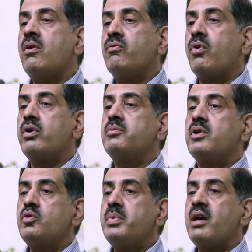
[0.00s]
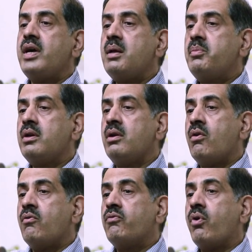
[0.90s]
to be available
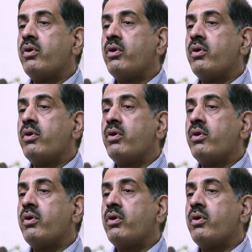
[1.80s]
for